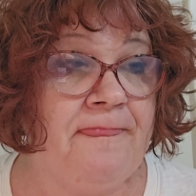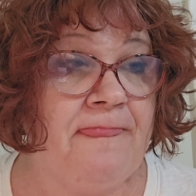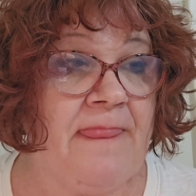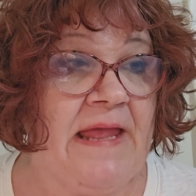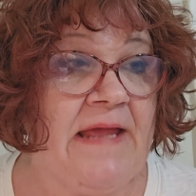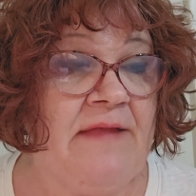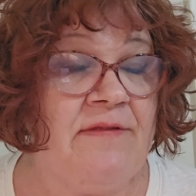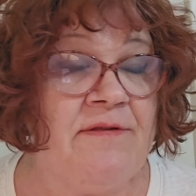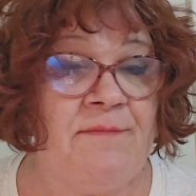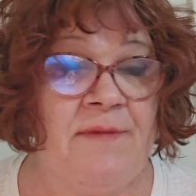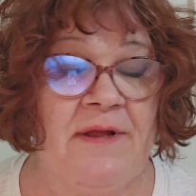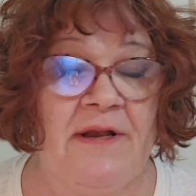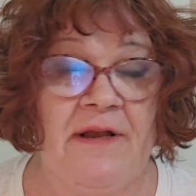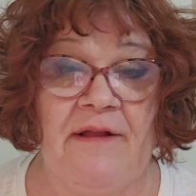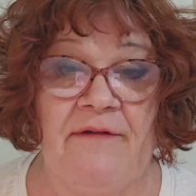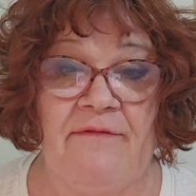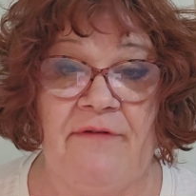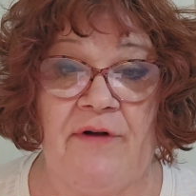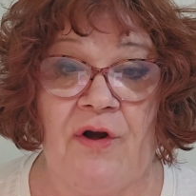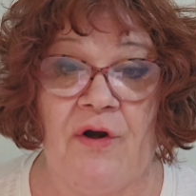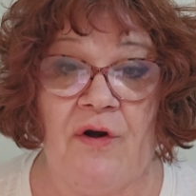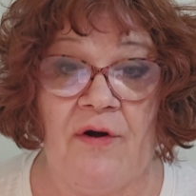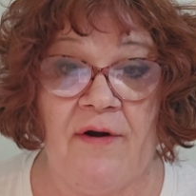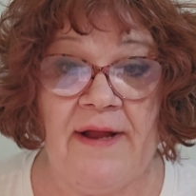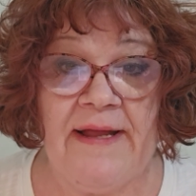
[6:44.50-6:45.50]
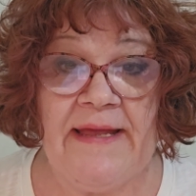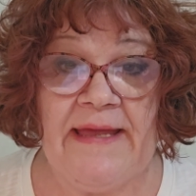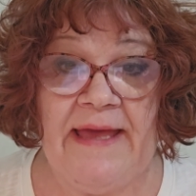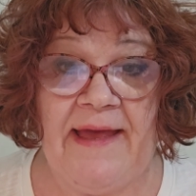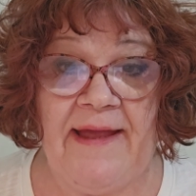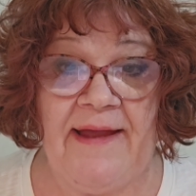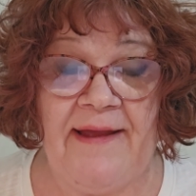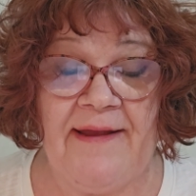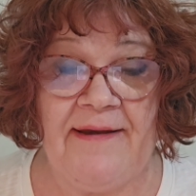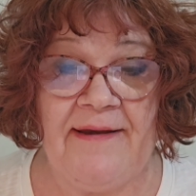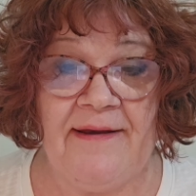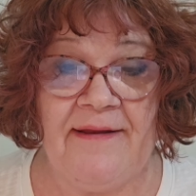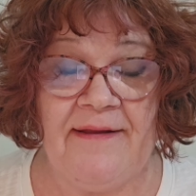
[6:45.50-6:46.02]
in the middle of a
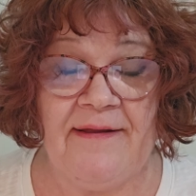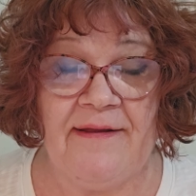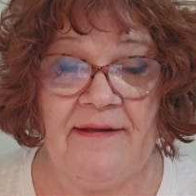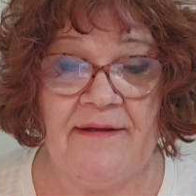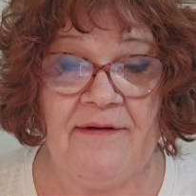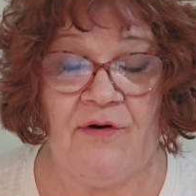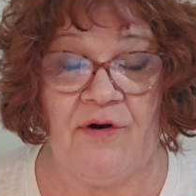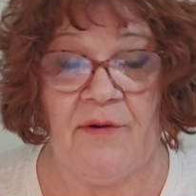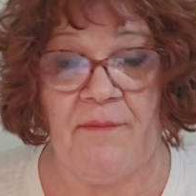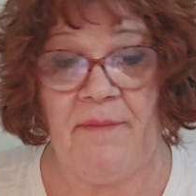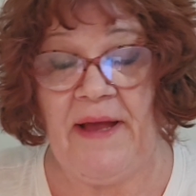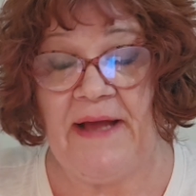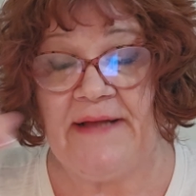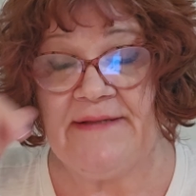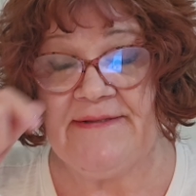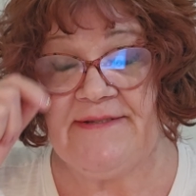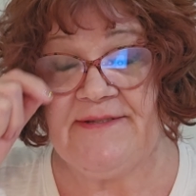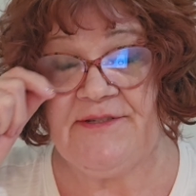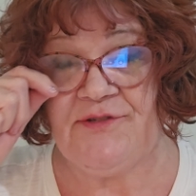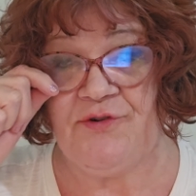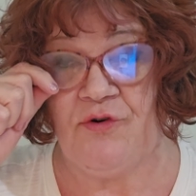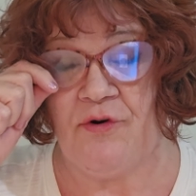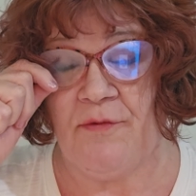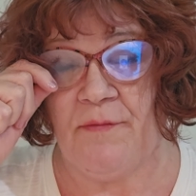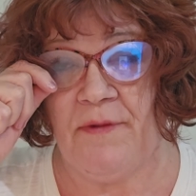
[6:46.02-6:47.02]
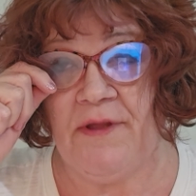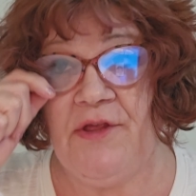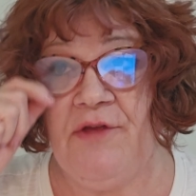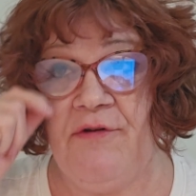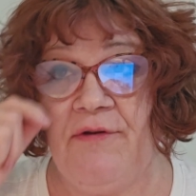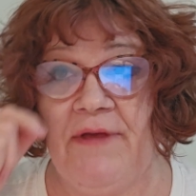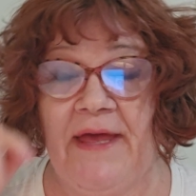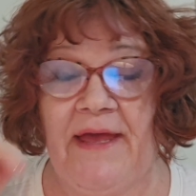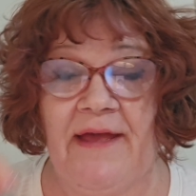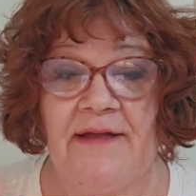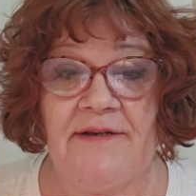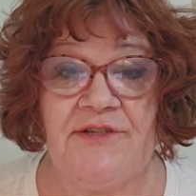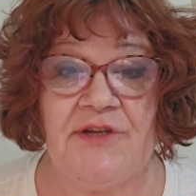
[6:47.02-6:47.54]
hurricane or a bad storm and you
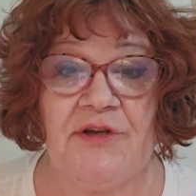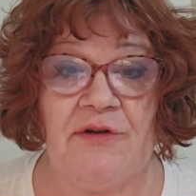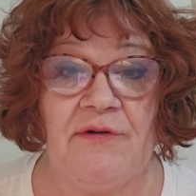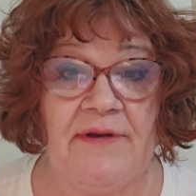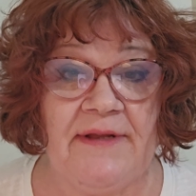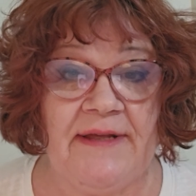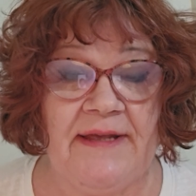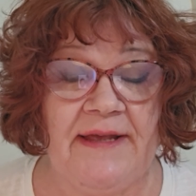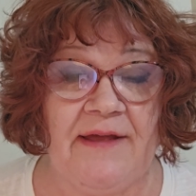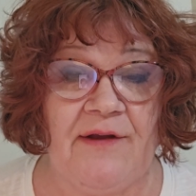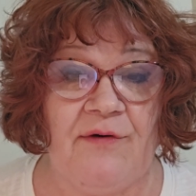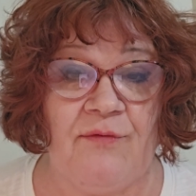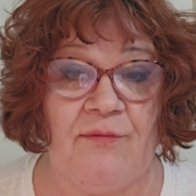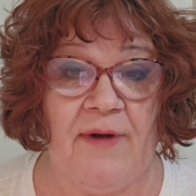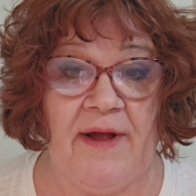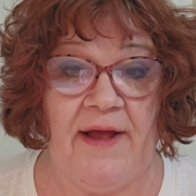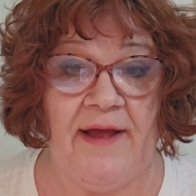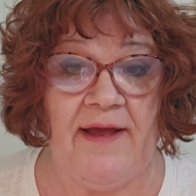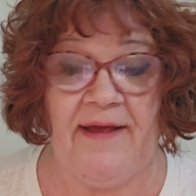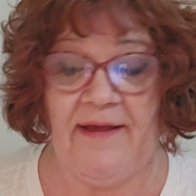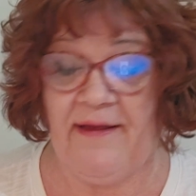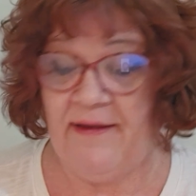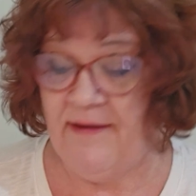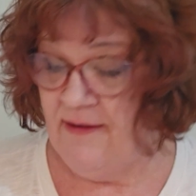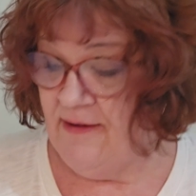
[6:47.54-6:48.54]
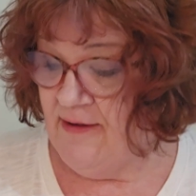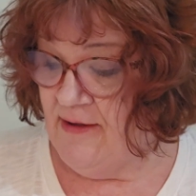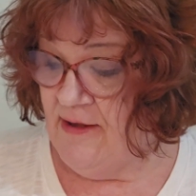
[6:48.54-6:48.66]
can't totally get away.